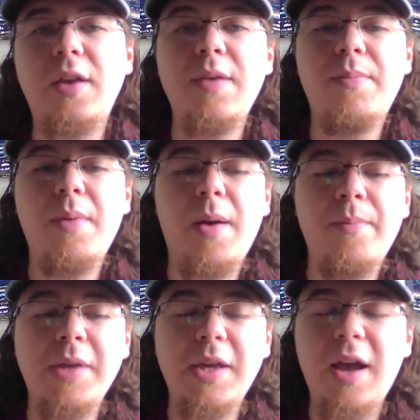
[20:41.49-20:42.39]
keep
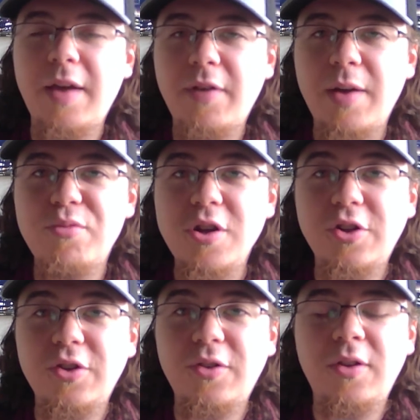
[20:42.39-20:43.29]
being high
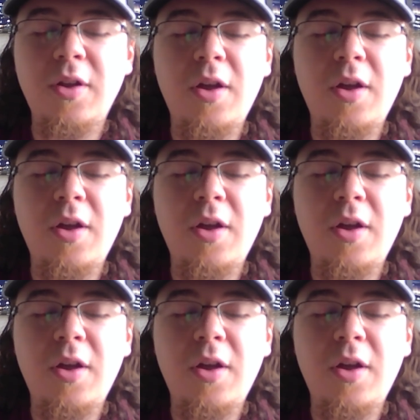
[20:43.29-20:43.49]
vibrational.